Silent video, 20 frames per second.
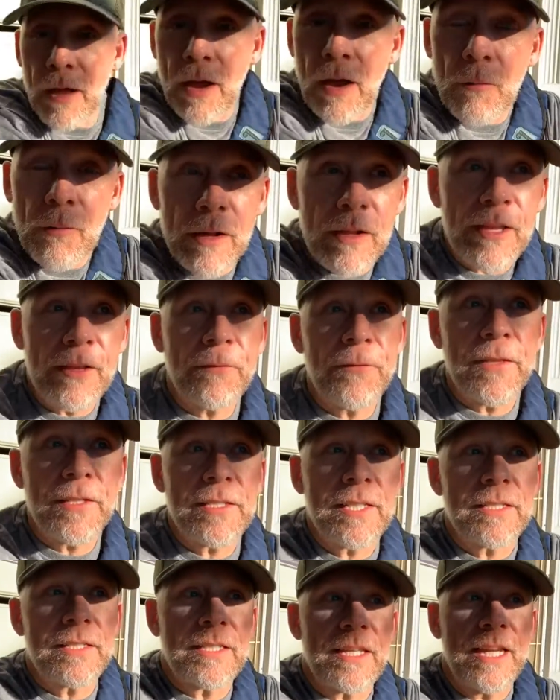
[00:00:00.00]
Well, if
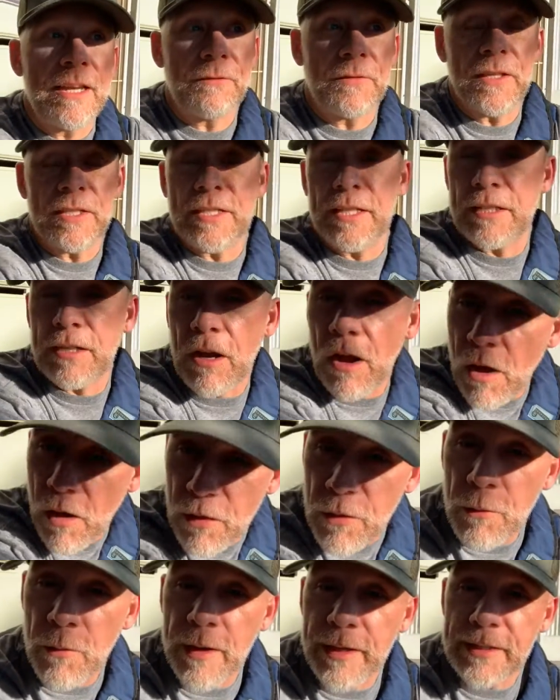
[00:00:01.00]
this is all
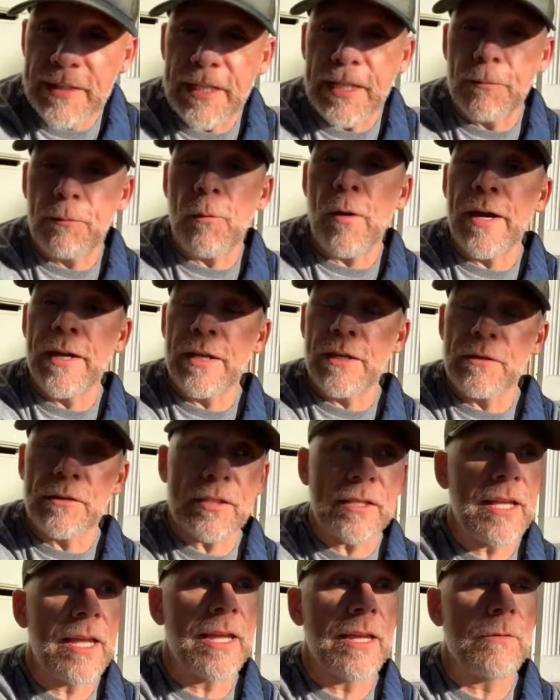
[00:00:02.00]
the way deep, why do you
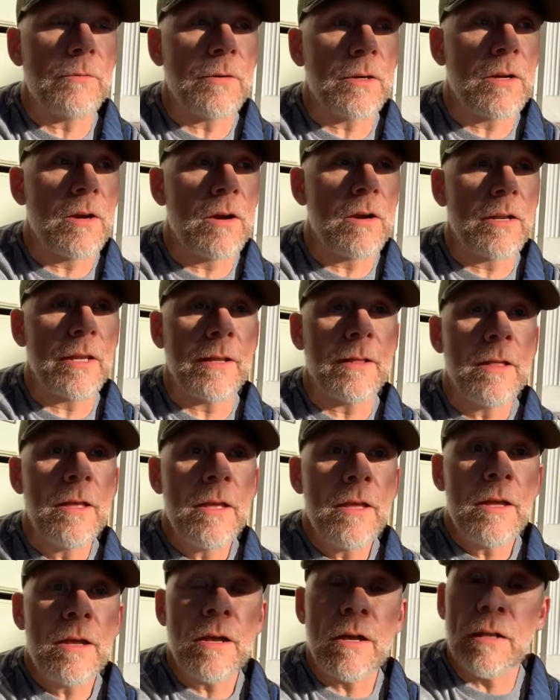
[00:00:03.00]
stay regarding
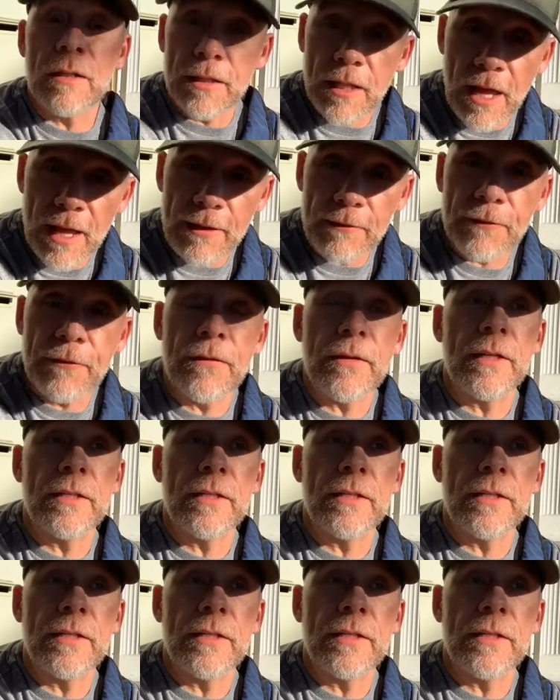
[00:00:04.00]
life?